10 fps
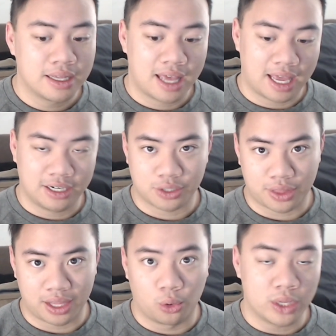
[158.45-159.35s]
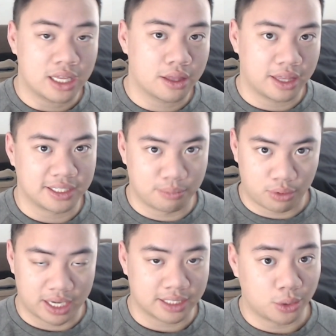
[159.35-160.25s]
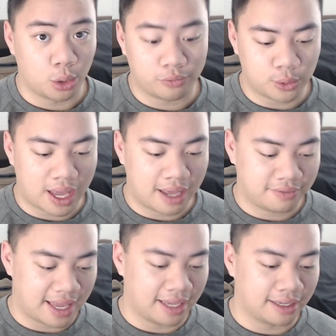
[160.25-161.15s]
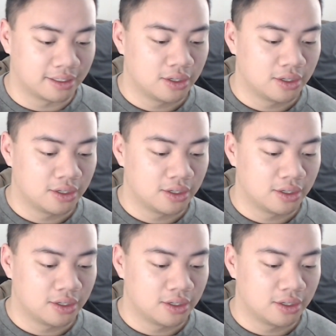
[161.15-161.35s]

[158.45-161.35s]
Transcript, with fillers: And here's the thing, weak things break. So if you have a